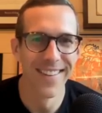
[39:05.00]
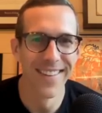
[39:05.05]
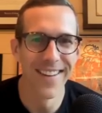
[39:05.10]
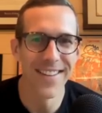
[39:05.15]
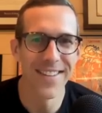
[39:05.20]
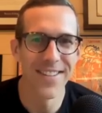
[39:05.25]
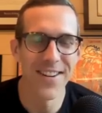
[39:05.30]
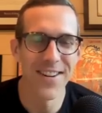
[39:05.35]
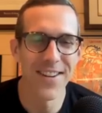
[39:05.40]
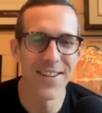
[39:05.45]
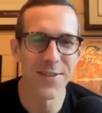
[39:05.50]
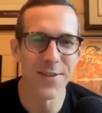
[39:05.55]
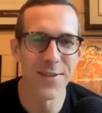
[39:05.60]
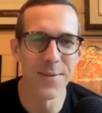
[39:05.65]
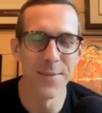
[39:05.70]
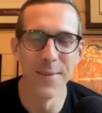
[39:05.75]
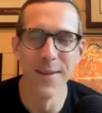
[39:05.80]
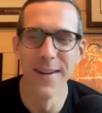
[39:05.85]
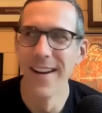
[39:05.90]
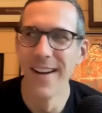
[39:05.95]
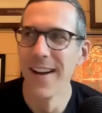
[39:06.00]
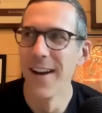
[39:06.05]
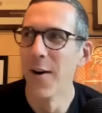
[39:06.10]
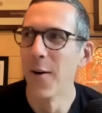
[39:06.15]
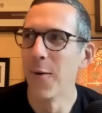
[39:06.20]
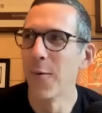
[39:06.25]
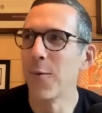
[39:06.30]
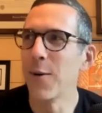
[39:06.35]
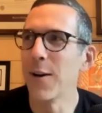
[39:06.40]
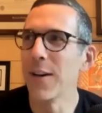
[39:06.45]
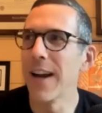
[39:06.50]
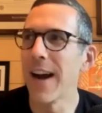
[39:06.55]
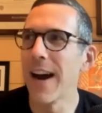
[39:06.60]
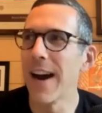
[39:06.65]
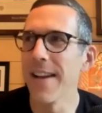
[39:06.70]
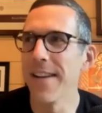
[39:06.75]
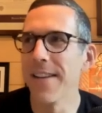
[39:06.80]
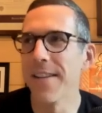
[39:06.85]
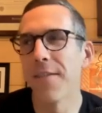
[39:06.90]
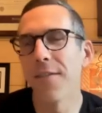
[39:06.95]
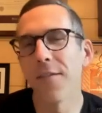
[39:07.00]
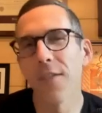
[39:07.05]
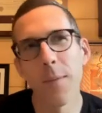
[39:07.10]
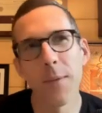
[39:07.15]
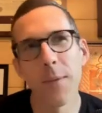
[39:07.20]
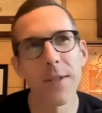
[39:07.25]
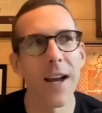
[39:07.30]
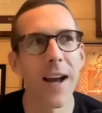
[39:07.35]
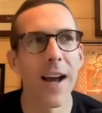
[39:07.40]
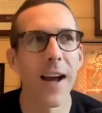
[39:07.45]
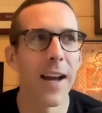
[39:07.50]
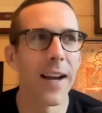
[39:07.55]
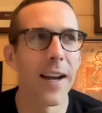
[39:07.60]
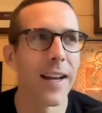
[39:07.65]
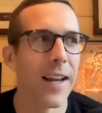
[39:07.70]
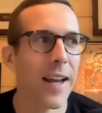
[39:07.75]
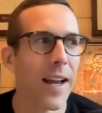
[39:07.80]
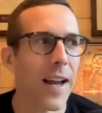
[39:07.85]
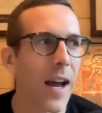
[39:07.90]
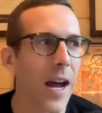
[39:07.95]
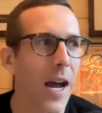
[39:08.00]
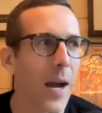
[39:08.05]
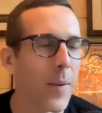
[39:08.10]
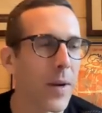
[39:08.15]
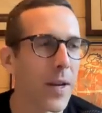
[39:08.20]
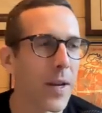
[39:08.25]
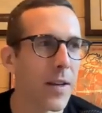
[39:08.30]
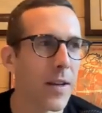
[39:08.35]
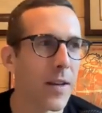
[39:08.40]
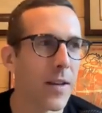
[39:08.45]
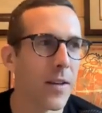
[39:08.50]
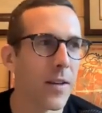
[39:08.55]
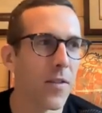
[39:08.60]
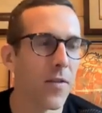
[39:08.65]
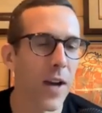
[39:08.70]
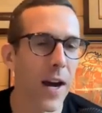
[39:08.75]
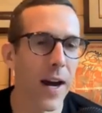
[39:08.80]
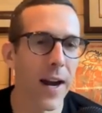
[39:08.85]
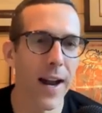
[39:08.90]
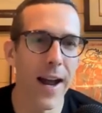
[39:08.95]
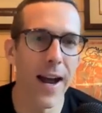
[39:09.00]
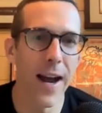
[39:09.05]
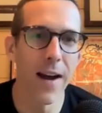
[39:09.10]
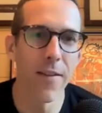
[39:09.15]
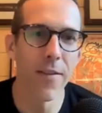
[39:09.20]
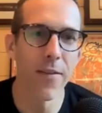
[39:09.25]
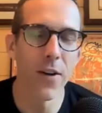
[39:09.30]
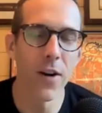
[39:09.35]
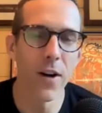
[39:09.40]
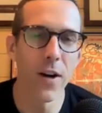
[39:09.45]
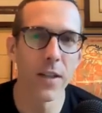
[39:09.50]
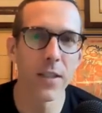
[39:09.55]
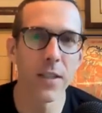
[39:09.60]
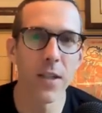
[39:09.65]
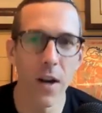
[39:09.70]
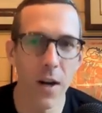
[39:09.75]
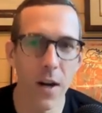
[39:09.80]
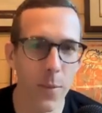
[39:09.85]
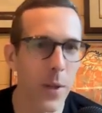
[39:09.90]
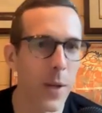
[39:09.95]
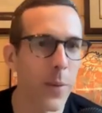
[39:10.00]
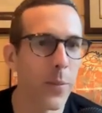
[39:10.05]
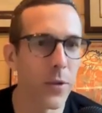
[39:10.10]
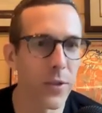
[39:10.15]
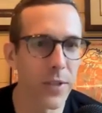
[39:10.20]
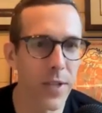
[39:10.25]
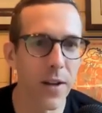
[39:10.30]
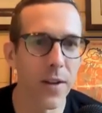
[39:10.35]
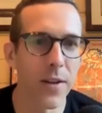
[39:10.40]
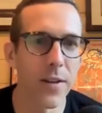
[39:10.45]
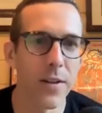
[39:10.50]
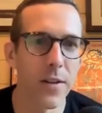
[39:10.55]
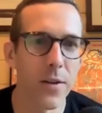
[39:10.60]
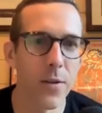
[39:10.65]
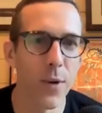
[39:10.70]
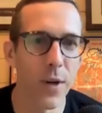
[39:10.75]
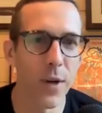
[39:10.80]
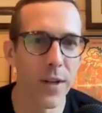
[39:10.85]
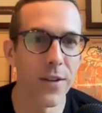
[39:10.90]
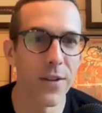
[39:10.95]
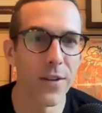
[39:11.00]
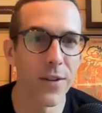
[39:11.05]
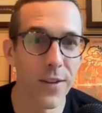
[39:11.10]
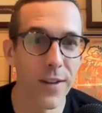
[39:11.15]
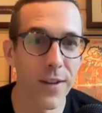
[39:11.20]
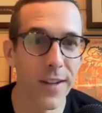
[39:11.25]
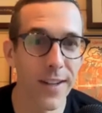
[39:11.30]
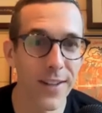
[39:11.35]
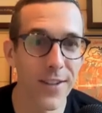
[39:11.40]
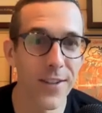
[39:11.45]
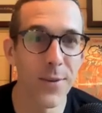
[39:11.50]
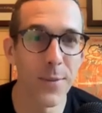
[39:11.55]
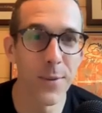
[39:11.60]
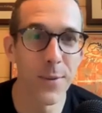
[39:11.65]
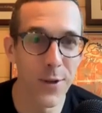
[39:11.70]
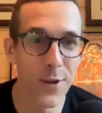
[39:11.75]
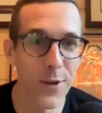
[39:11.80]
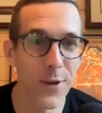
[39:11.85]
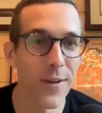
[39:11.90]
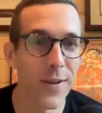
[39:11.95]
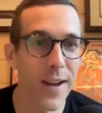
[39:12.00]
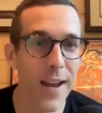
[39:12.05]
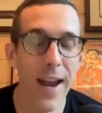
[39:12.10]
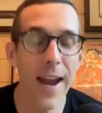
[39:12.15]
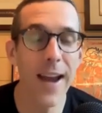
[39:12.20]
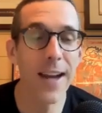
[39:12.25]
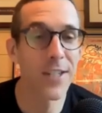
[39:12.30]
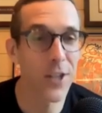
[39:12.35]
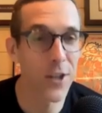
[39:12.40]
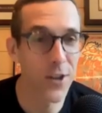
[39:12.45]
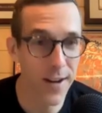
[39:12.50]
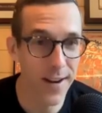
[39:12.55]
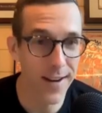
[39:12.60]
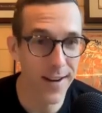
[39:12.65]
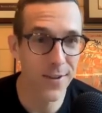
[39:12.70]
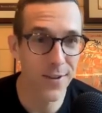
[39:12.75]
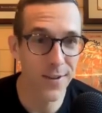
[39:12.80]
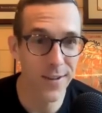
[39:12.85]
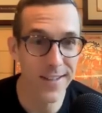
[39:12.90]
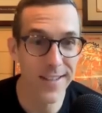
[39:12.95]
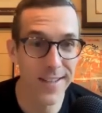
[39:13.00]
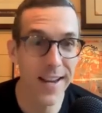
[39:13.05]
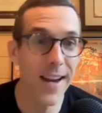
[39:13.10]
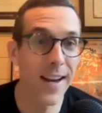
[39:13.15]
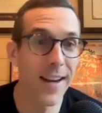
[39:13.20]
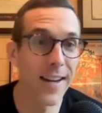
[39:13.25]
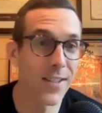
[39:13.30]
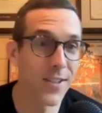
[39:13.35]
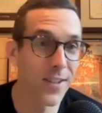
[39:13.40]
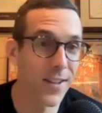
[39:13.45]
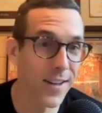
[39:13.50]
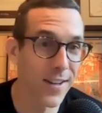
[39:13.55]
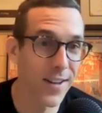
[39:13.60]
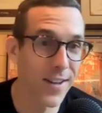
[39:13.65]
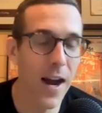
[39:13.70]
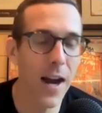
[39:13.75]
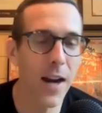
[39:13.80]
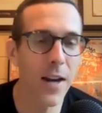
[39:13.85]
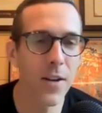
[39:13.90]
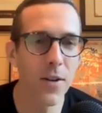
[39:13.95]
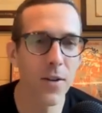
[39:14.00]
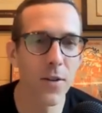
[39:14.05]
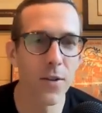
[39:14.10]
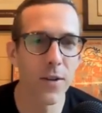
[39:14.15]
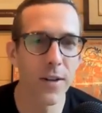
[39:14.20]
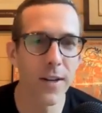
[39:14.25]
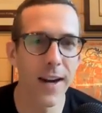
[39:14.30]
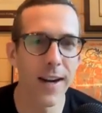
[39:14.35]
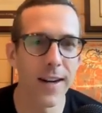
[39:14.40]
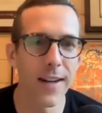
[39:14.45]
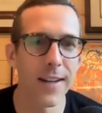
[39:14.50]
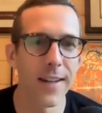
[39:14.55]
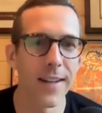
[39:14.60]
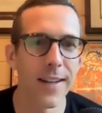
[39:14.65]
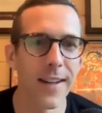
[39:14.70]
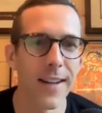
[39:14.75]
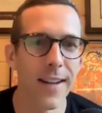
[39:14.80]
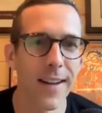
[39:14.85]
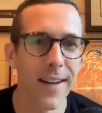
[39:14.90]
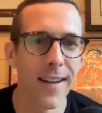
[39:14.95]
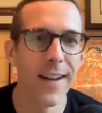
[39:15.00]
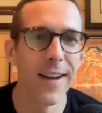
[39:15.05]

That's awesome. On the flip side, I mean, you've got to have a ton of people telling you what you need to do. Hey AJ, you got to do this. You got to, how do you kind of